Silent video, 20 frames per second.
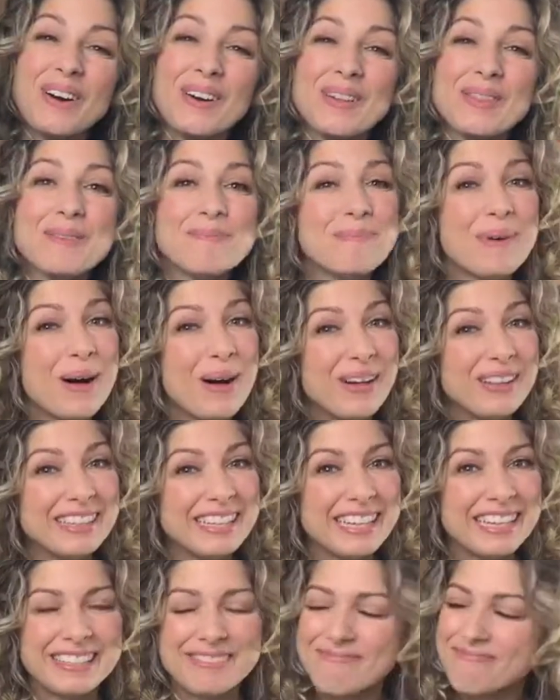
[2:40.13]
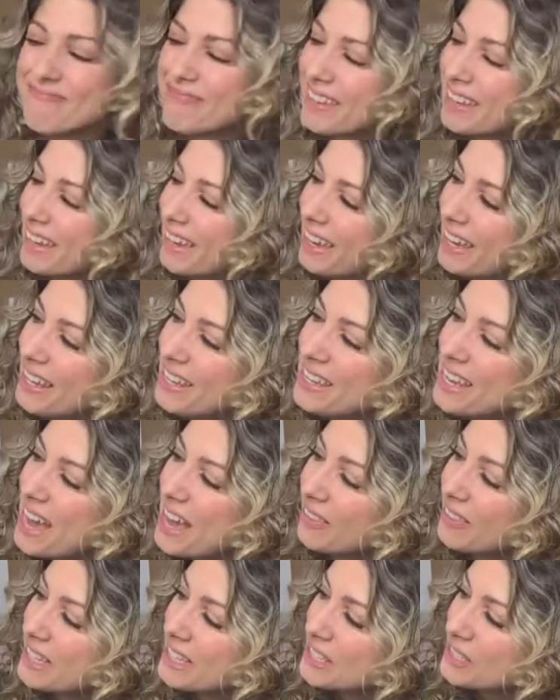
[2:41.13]
the pollen.
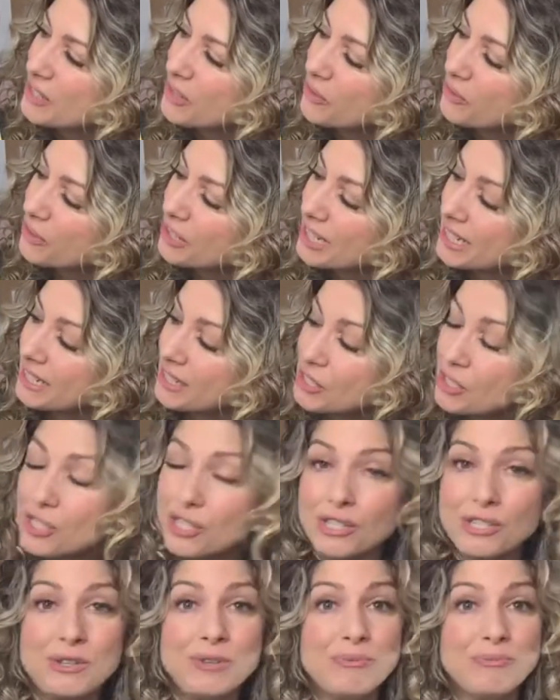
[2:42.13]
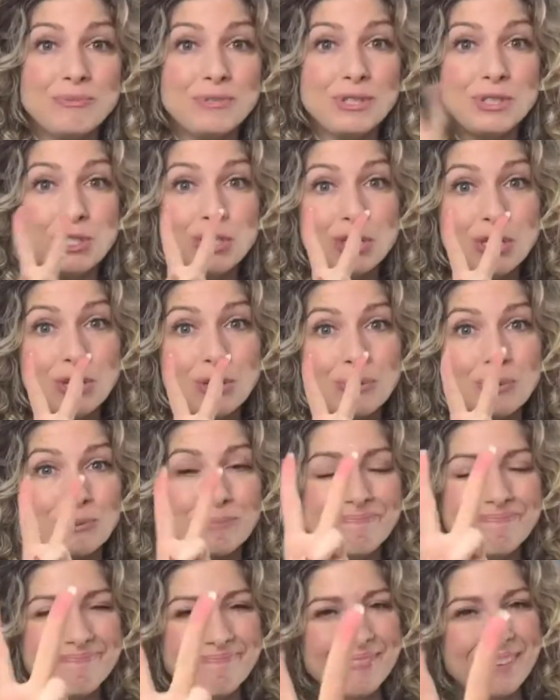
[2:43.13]
Now let's go over here to two.
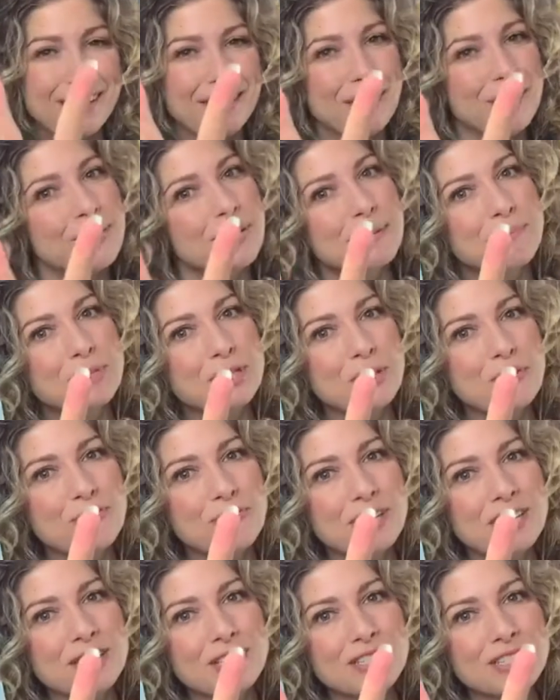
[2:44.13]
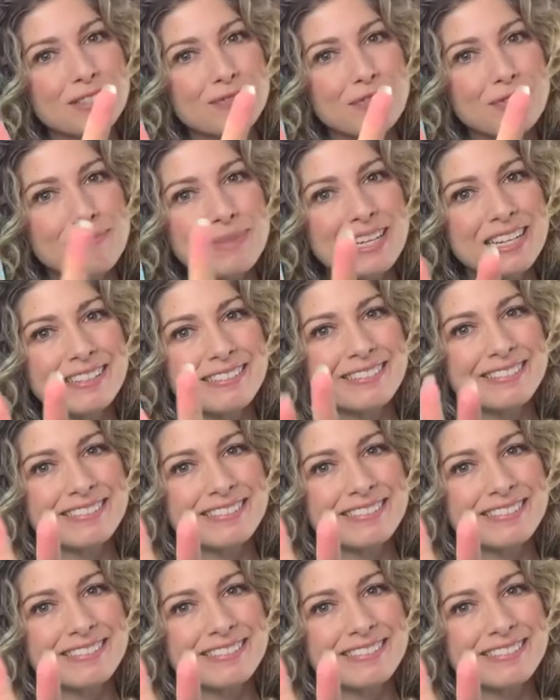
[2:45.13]
Can you hold up two fingers for me?